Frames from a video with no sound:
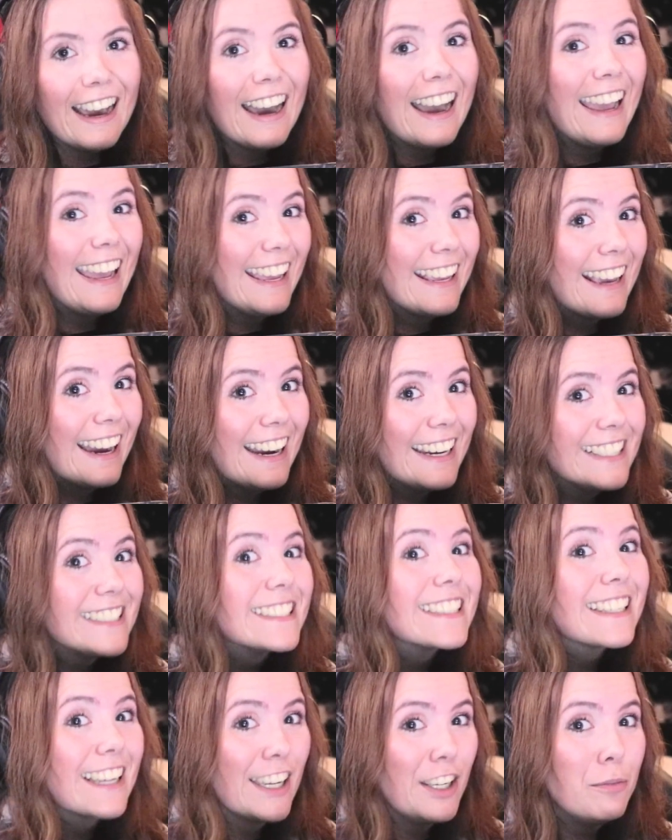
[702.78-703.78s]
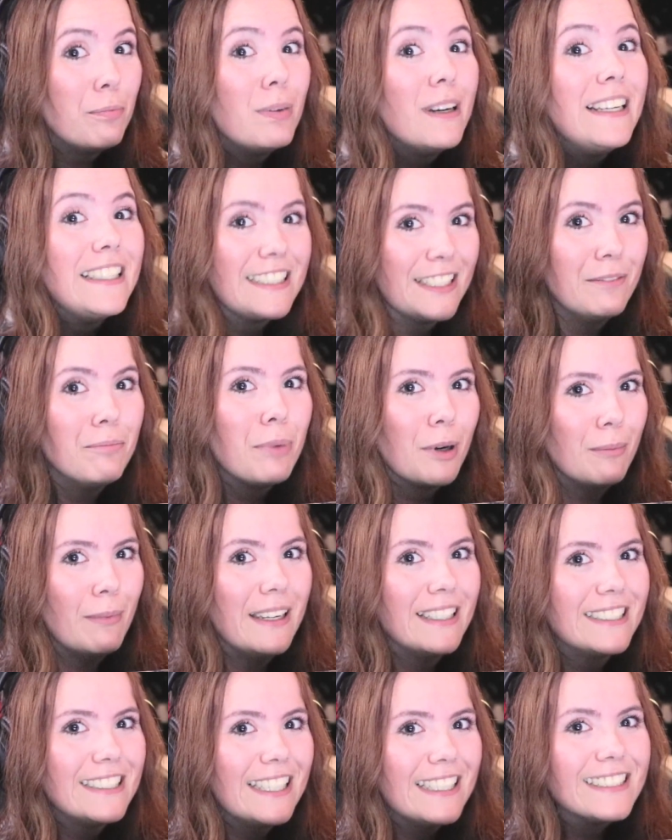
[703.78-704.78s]
Hey guys, can you please
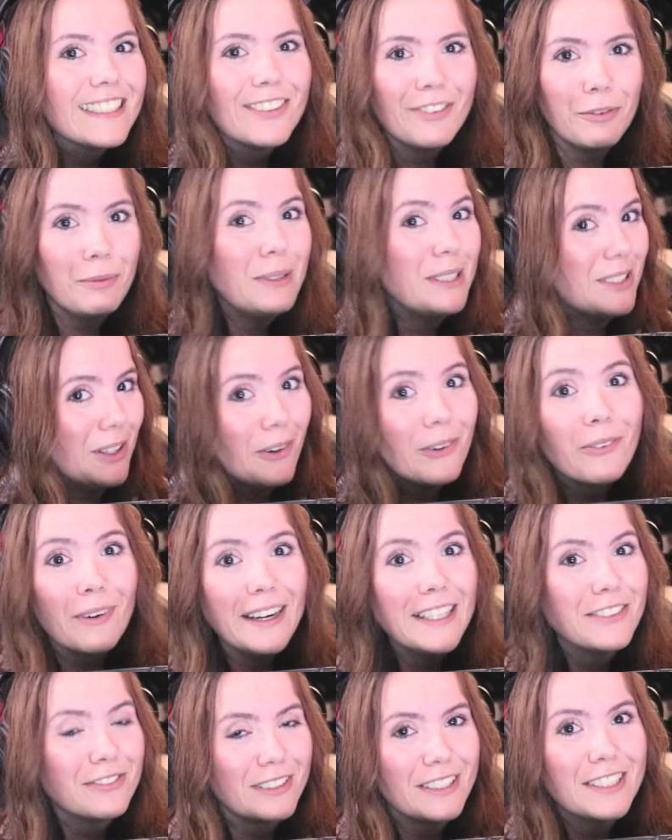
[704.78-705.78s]
implement that? It would be so great for this